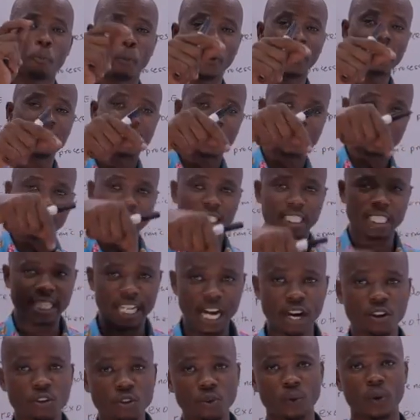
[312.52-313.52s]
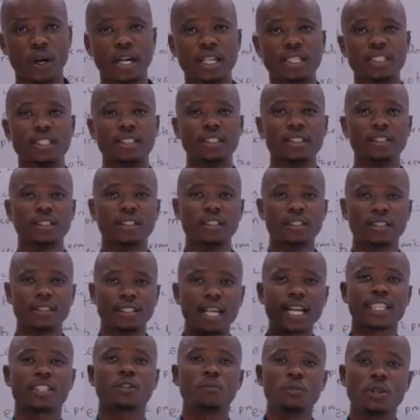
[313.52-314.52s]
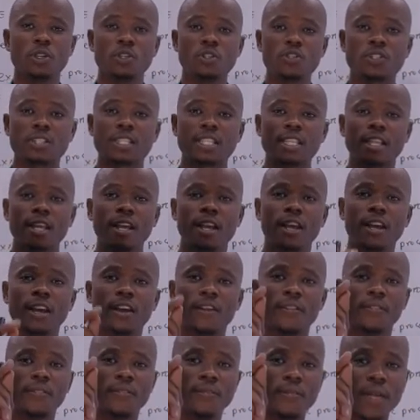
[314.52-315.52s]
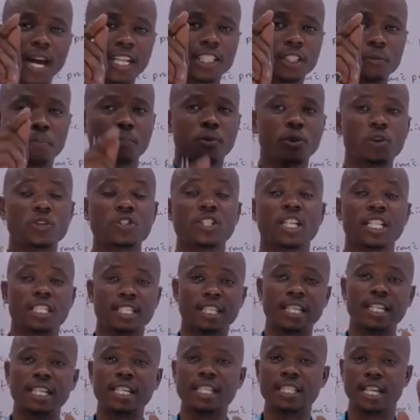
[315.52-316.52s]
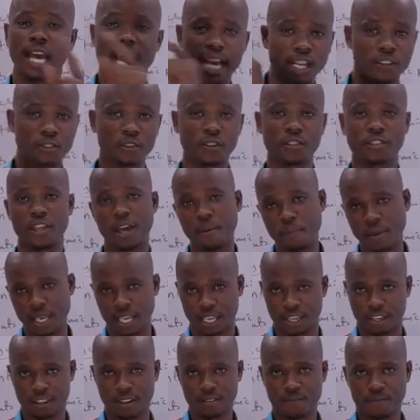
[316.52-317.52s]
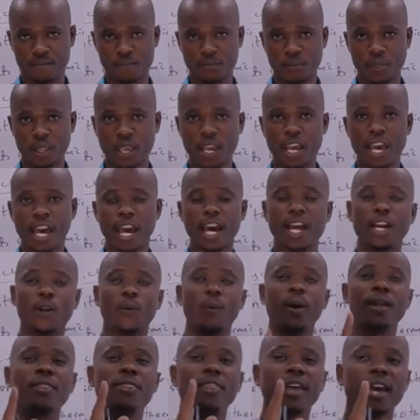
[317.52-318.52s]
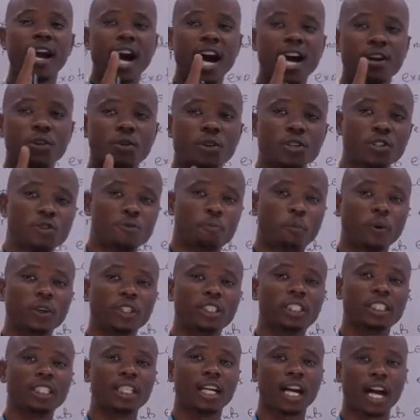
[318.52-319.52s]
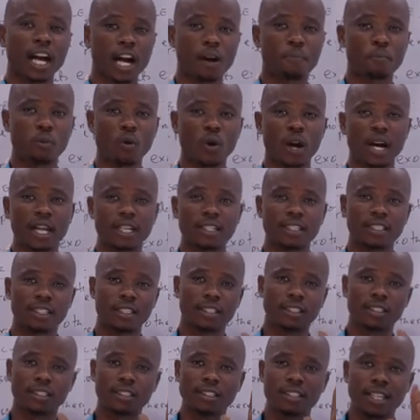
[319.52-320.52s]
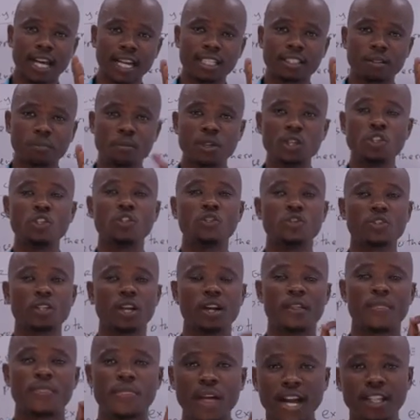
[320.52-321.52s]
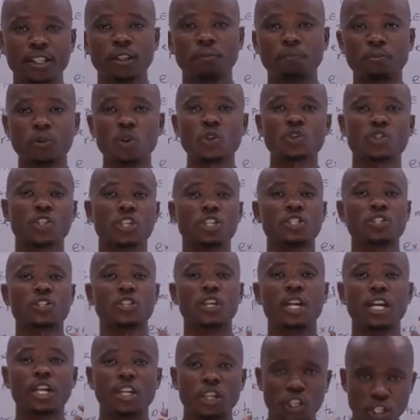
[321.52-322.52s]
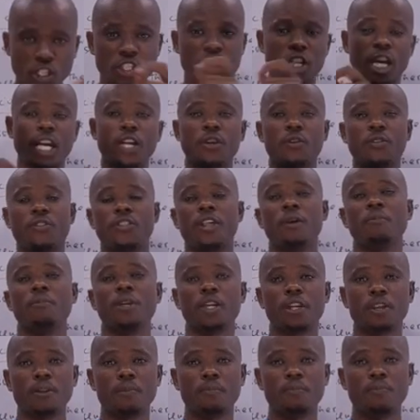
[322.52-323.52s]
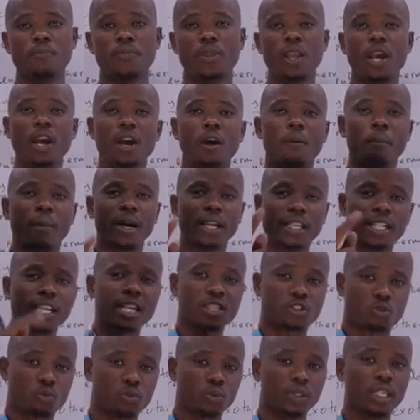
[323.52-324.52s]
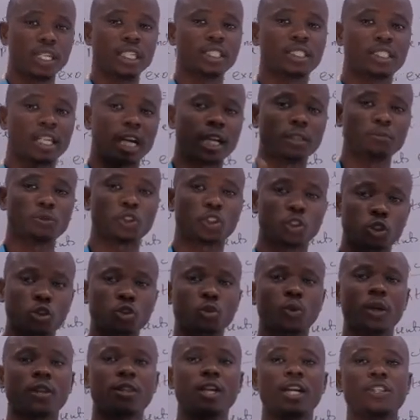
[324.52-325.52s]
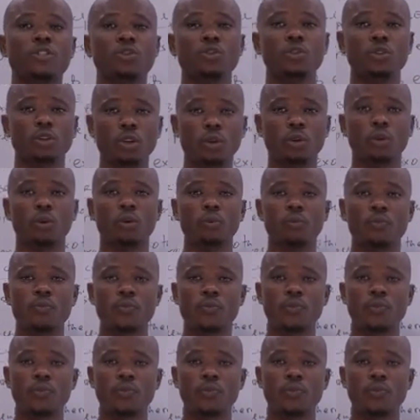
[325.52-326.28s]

pointing downward, that means that process is exothermic. And when the arrow is pointing upward, that means that process is endothermic. My dear student, I'm sure that you know.